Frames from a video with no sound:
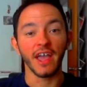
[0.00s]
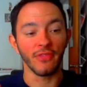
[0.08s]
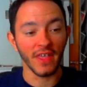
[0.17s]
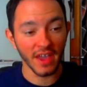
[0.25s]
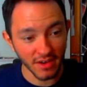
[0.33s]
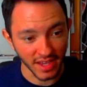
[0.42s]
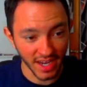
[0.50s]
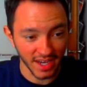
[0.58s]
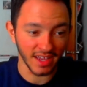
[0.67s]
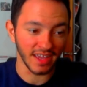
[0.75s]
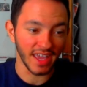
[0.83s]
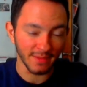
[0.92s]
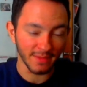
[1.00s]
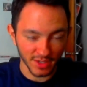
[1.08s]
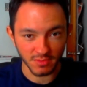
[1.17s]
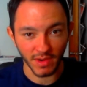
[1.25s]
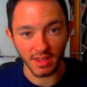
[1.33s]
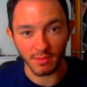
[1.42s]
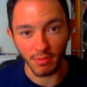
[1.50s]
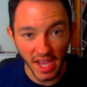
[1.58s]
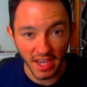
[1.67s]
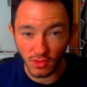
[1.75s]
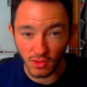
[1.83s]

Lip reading: And they're getting ambushed by the Black